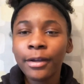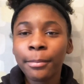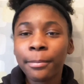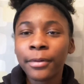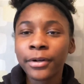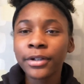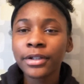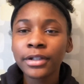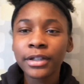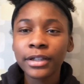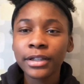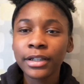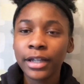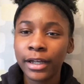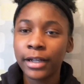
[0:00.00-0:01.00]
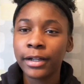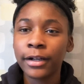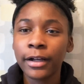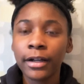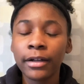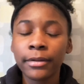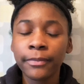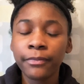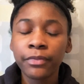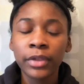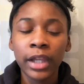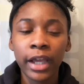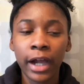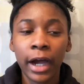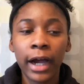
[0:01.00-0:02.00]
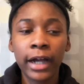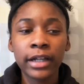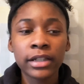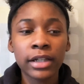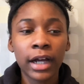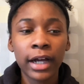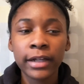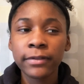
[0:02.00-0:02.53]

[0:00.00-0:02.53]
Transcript: But yeah, I